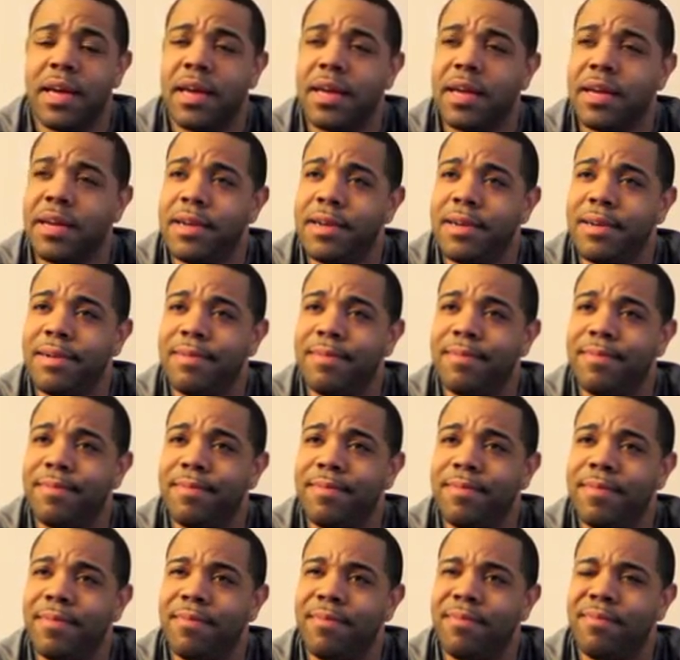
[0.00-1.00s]
Um,
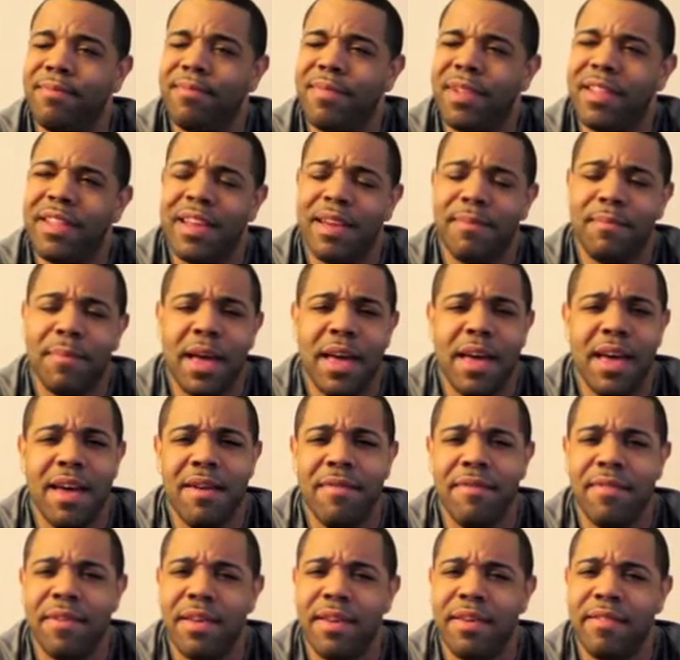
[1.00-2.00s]
I think my
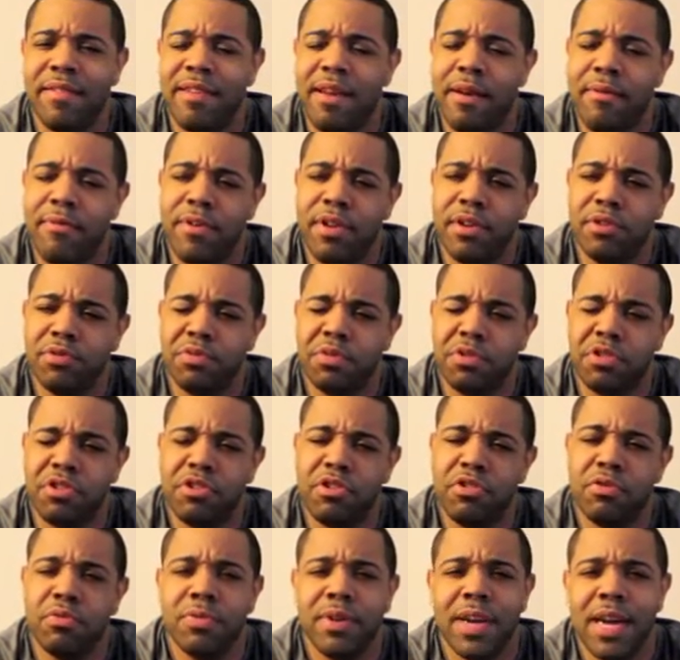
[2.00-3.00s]
heaviest I reached was
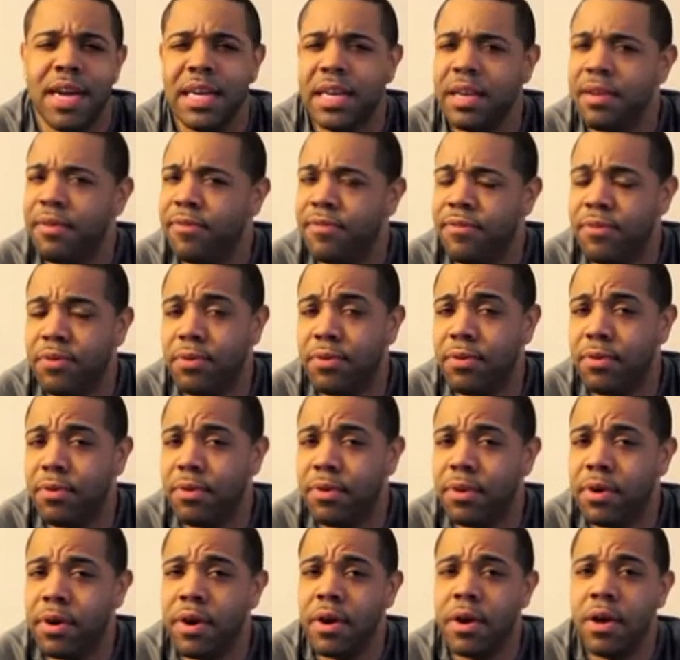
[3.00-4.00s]

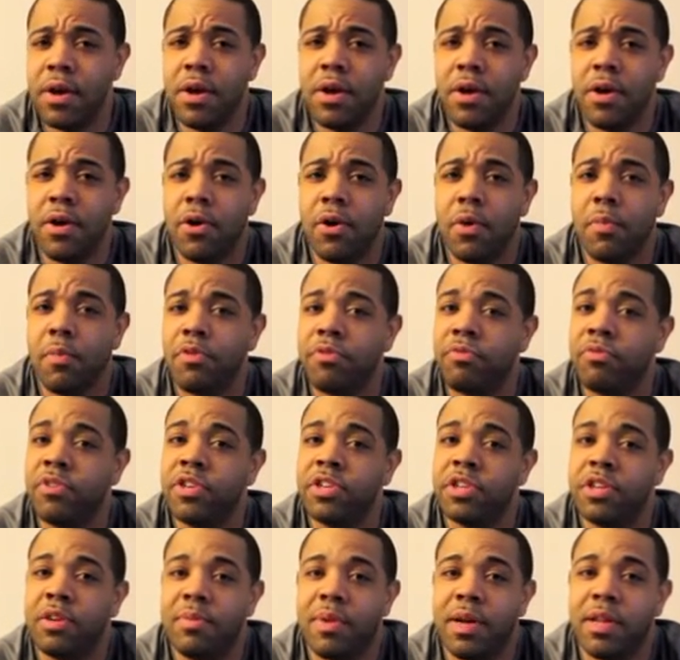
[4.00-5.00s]
294, almost
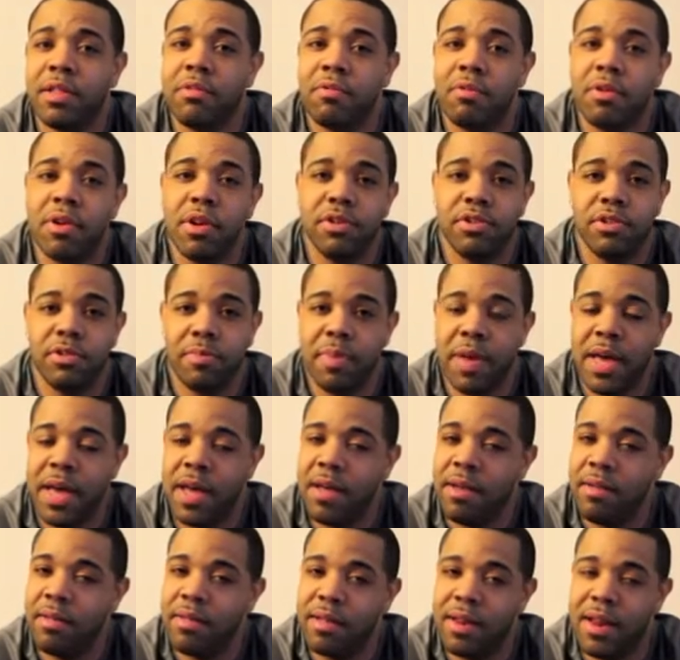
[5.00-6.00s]
reaching about 300
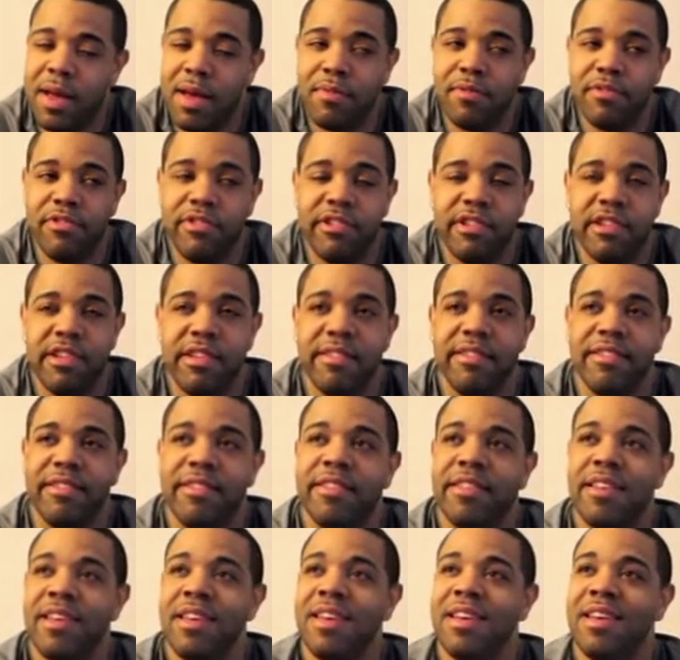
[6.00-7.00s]
pounds, and I was
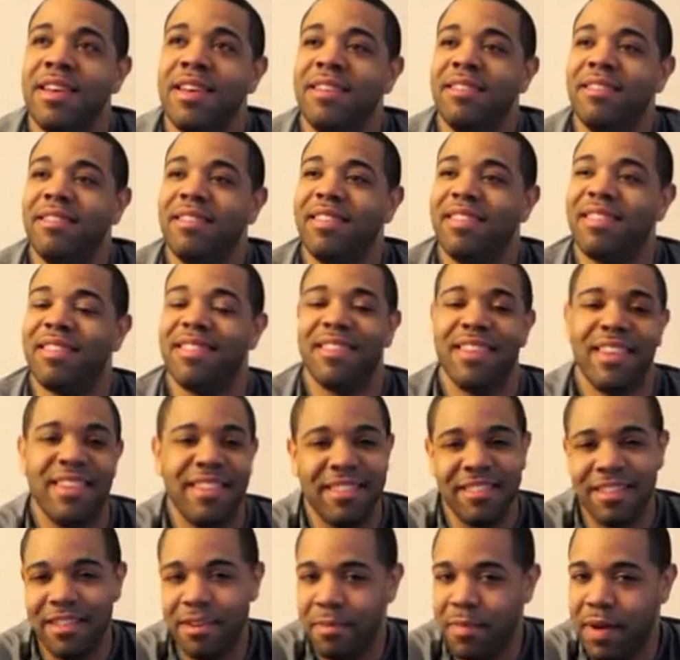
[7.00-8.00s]
just
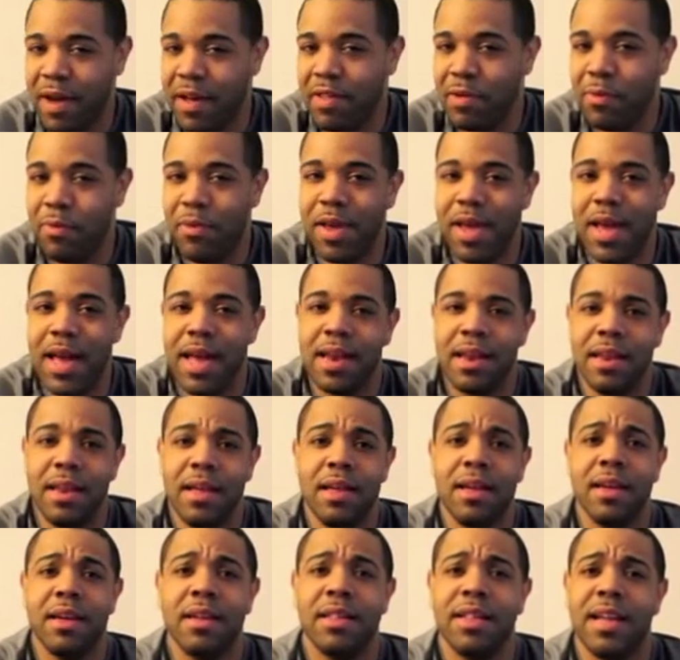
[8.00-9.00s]
disgusted by the way I
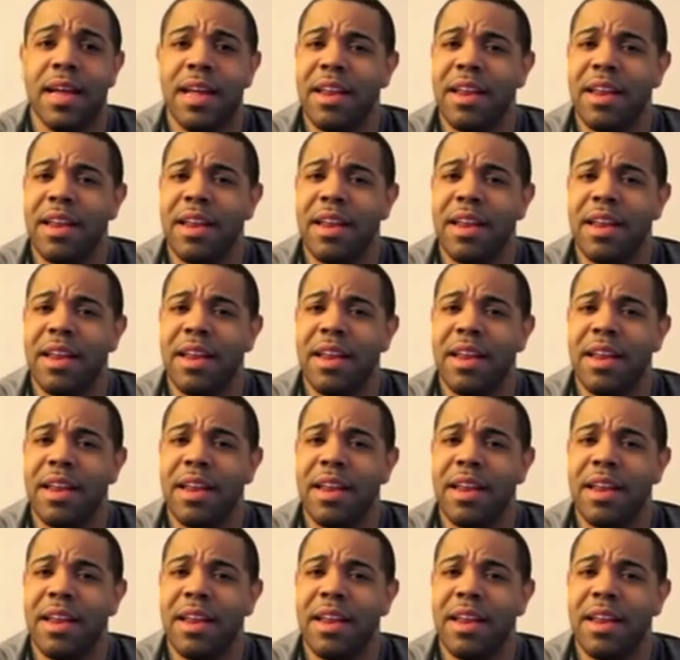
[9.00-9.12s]
looked.